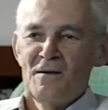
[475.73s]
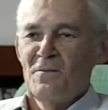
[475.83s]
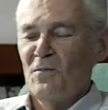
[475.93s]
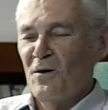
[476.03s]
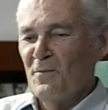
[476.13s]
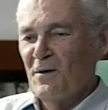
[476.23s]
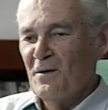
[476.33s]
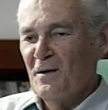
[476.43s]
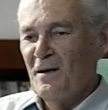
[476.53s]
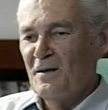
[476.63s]

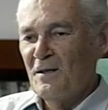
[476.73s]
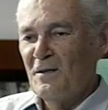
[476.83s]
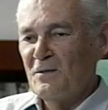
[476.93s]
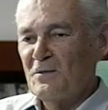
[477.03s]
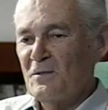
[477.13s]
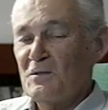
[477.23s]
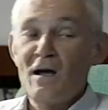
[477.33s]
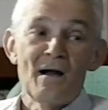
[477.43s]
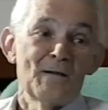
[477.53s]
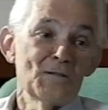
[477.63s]
Marlborough, and he is the
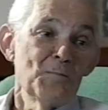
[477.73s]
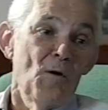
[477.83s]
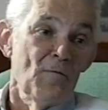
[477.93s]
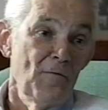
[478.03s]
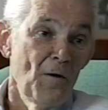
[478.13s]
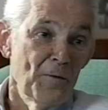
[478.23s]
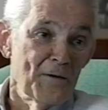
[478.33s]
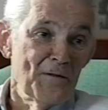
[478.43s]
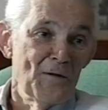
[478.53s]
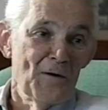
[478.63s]
starting small forward
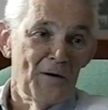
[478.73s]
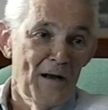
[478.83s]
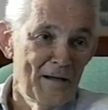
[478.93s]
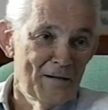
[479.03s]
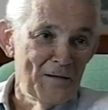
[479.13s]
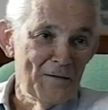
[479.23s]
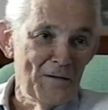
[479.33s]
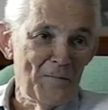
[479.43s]
in the under nineteen team,